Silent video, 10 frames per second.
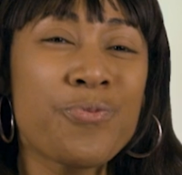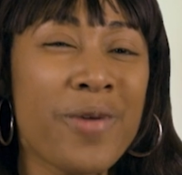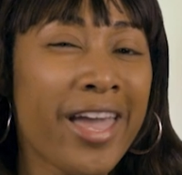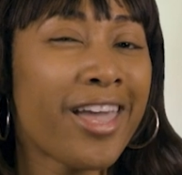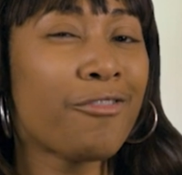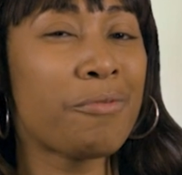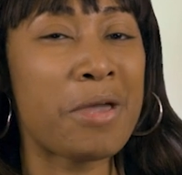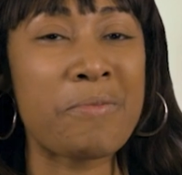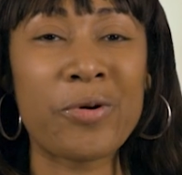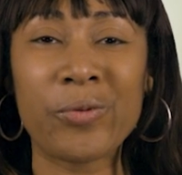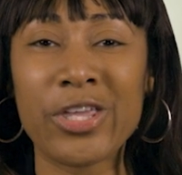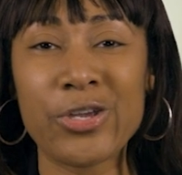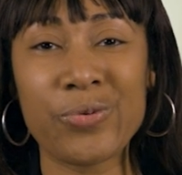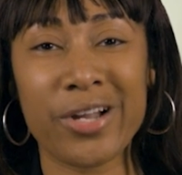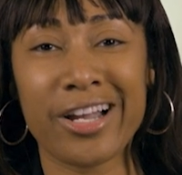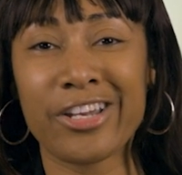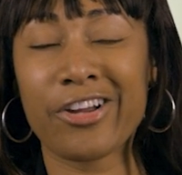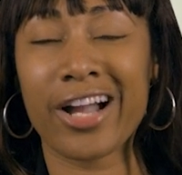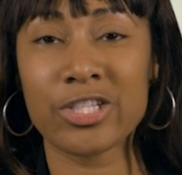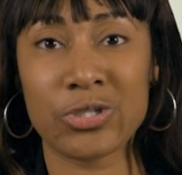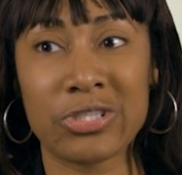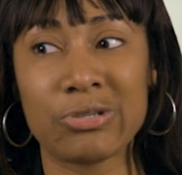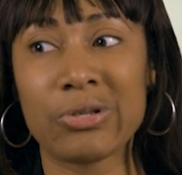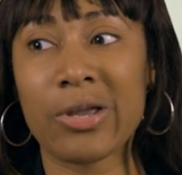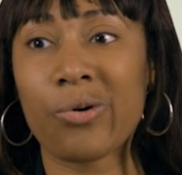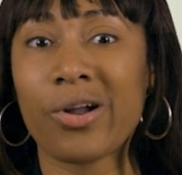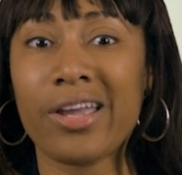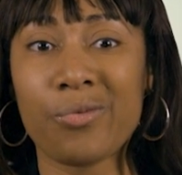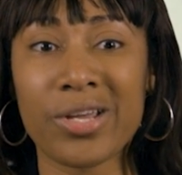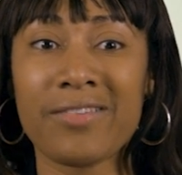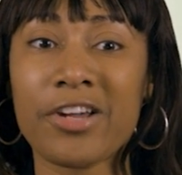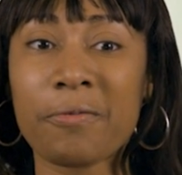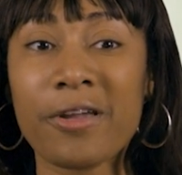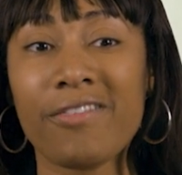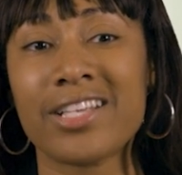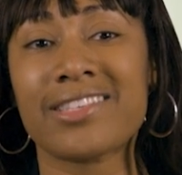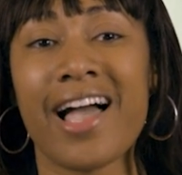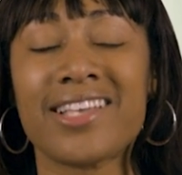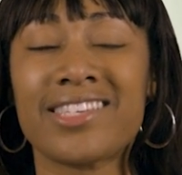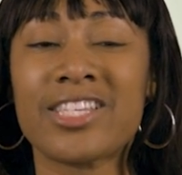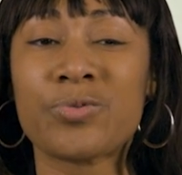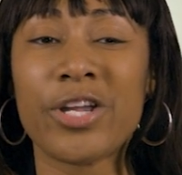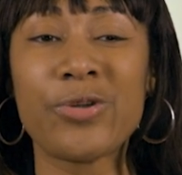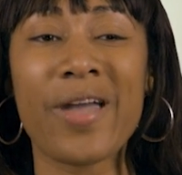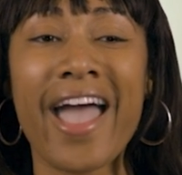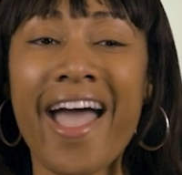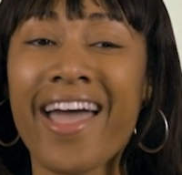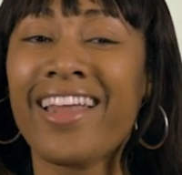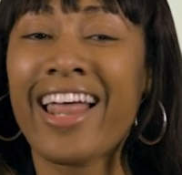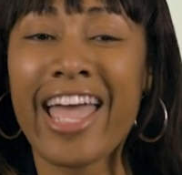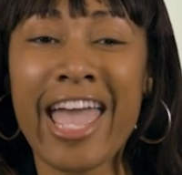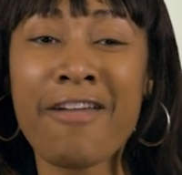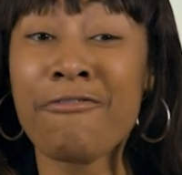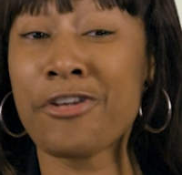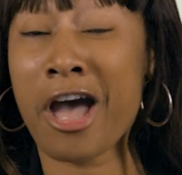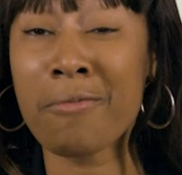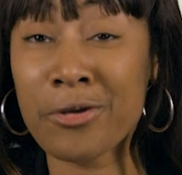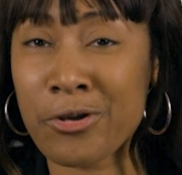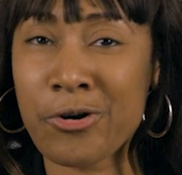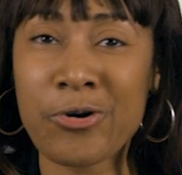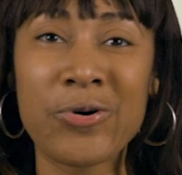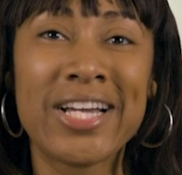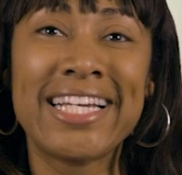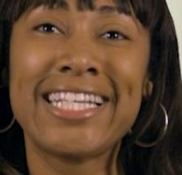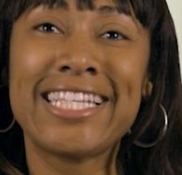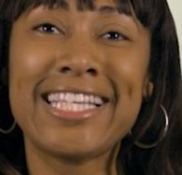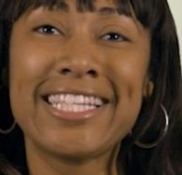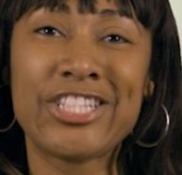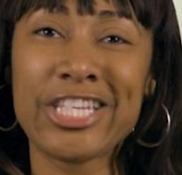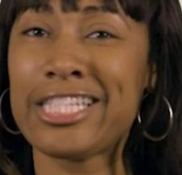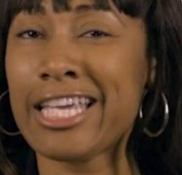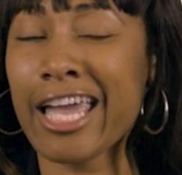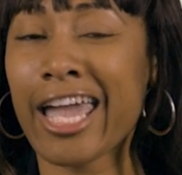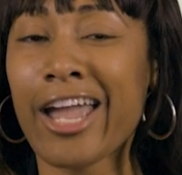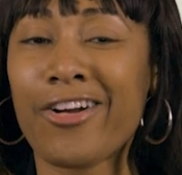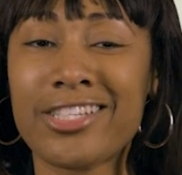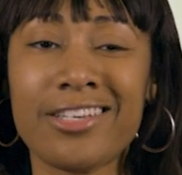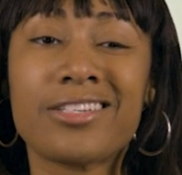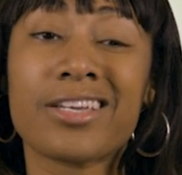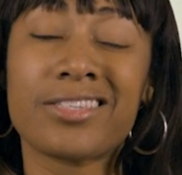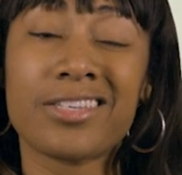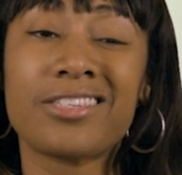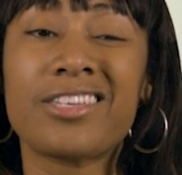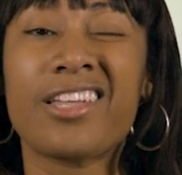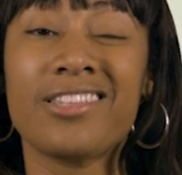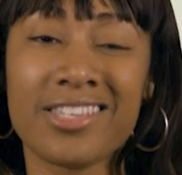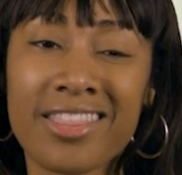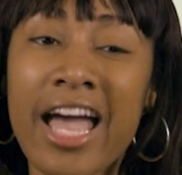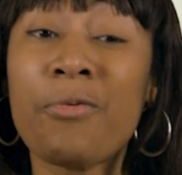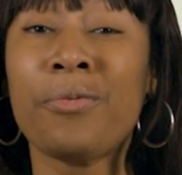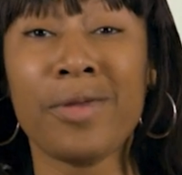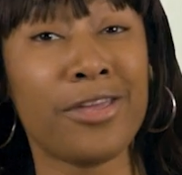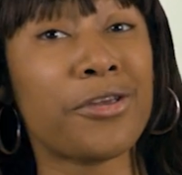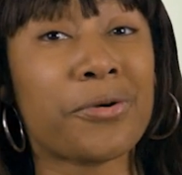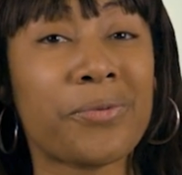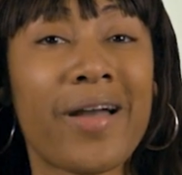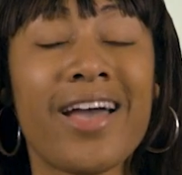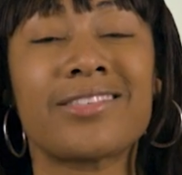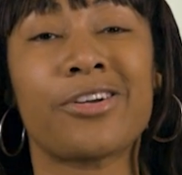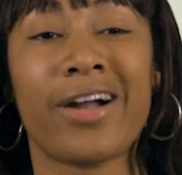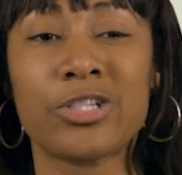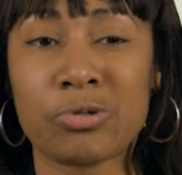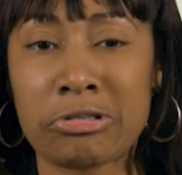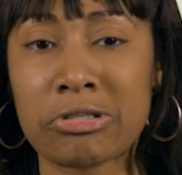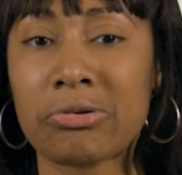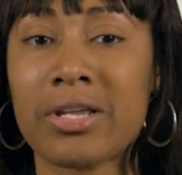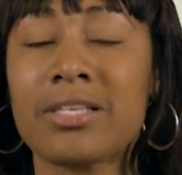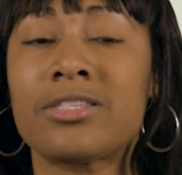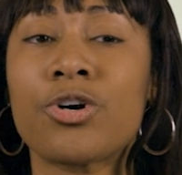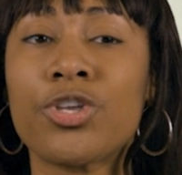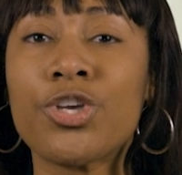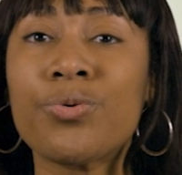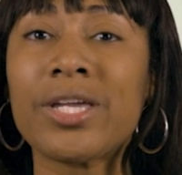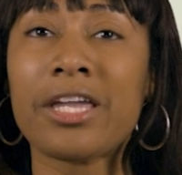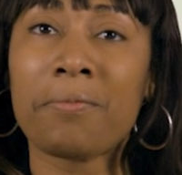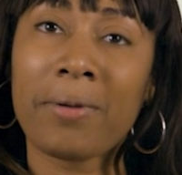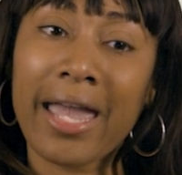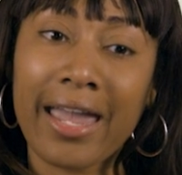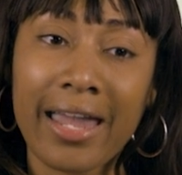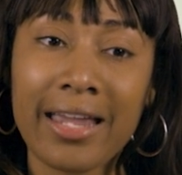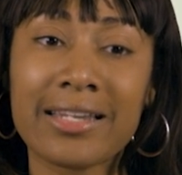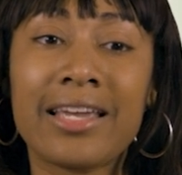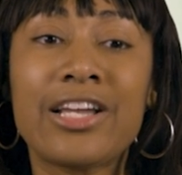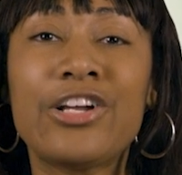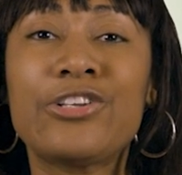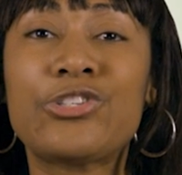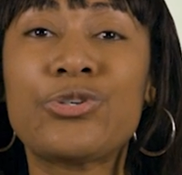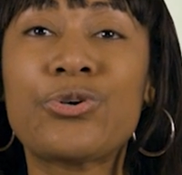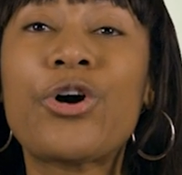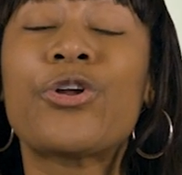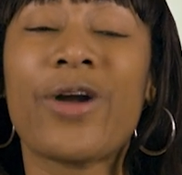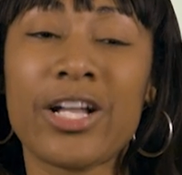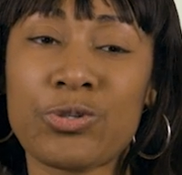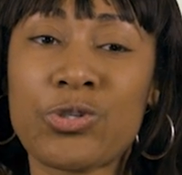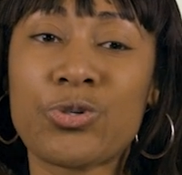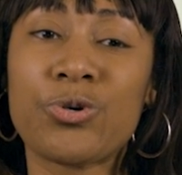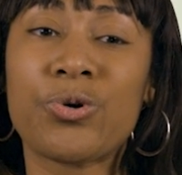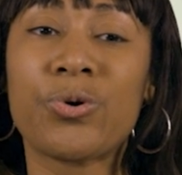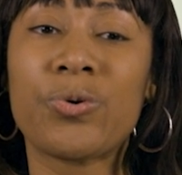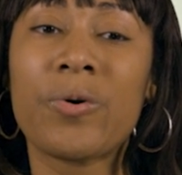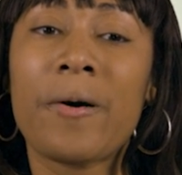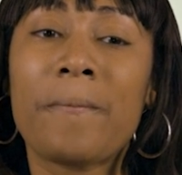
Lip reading: may remember when you were an undergraduate student or in one of your previous classes where you had a phenomenal GTA or teaching assistant. That would be you as a graduate student. So you would get paid to go to graduate school